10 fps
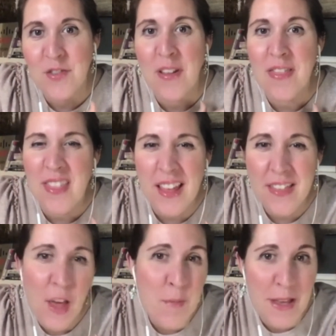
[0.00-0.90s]
So I think
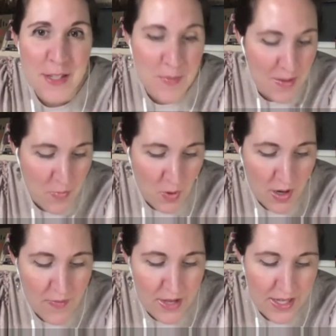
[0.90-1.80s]
that makes me more
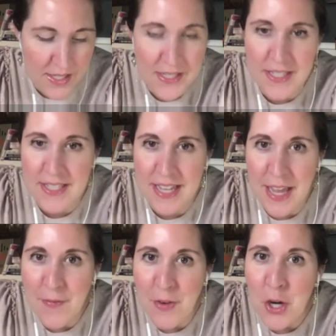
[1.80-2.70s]
of a
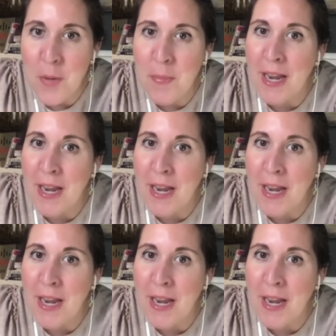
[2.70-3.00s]
saver, but I